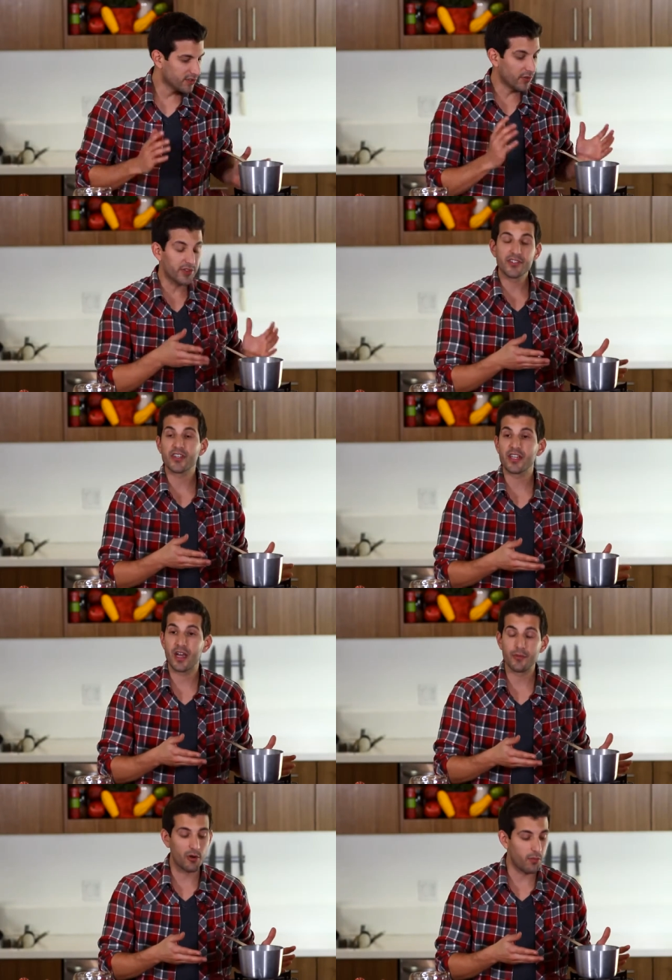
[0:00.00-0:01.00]
So this is gonna
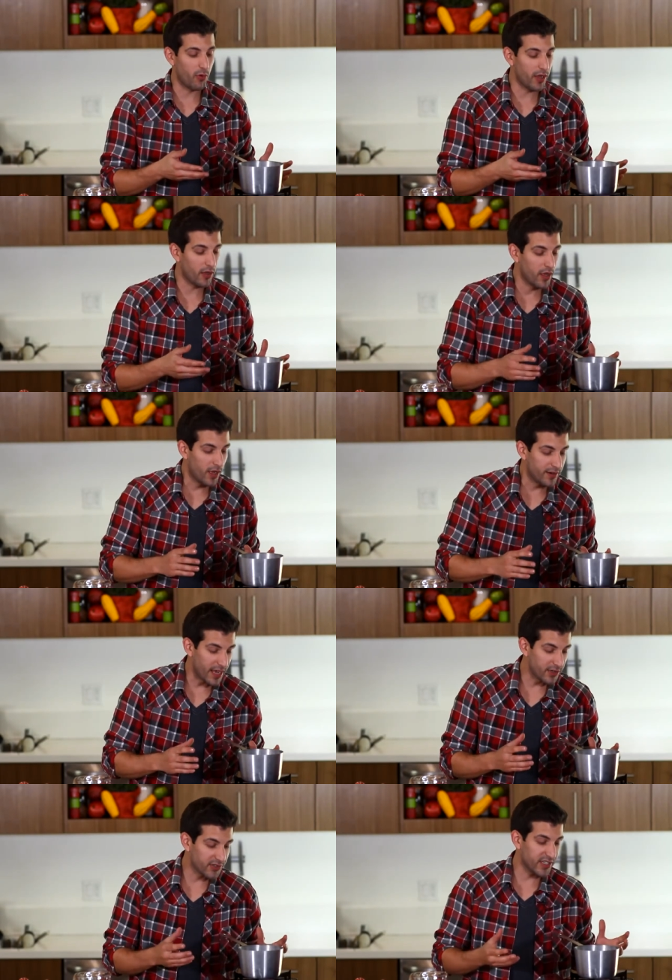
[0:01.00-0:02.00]
come to a boil.
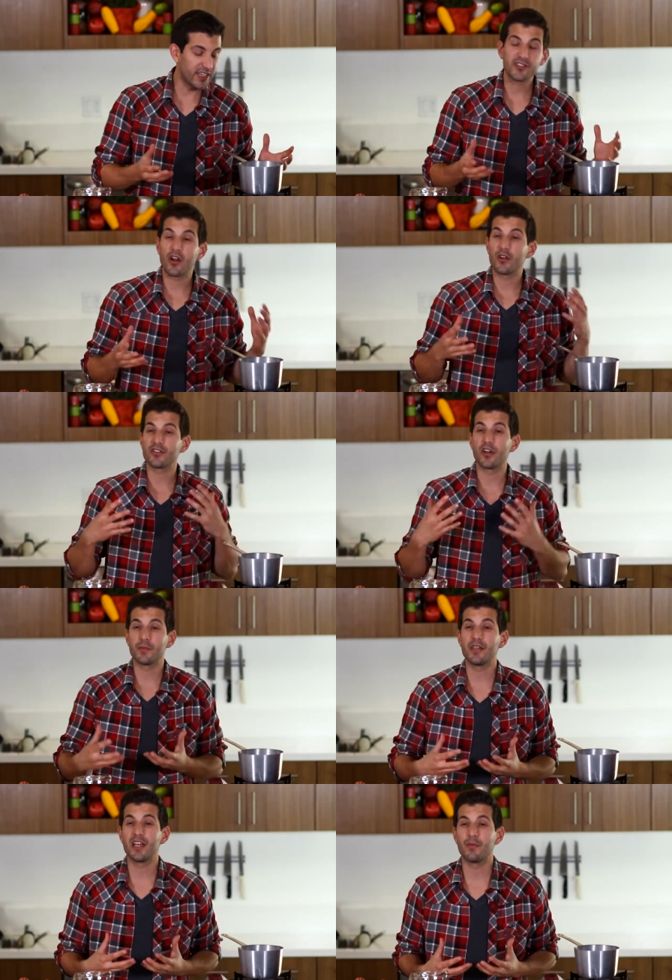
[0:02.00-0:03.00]
Now you'll see it start,
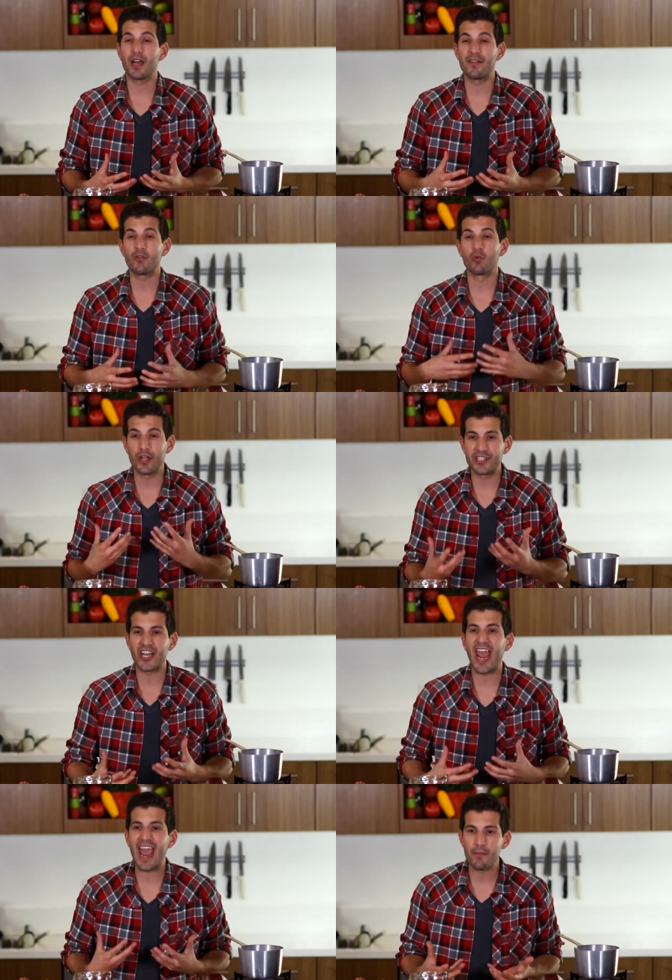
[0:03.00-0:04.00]
start to become kind of a
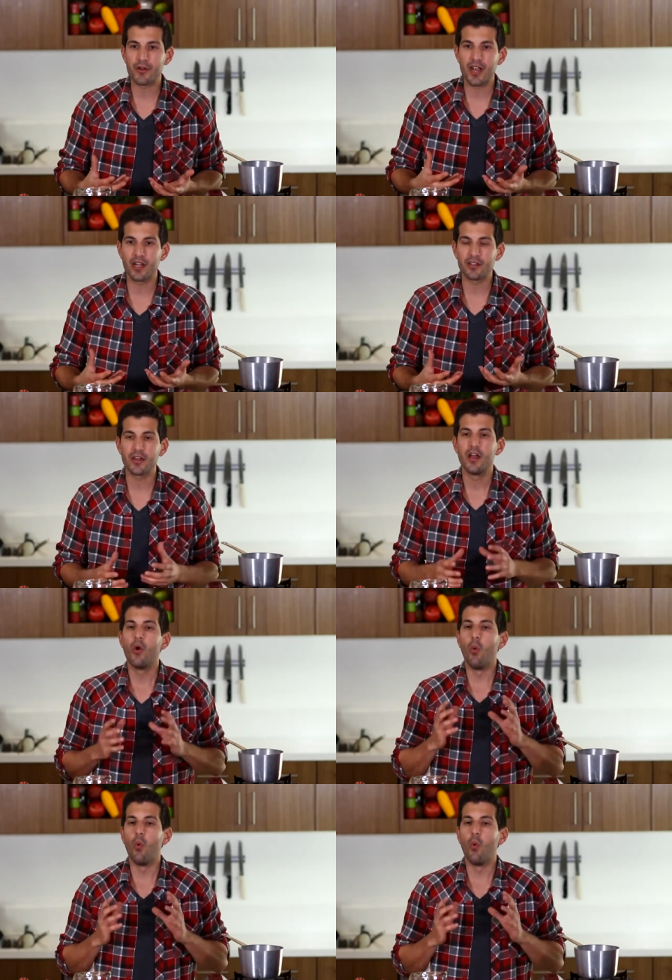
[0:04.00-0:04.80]
rich amber color.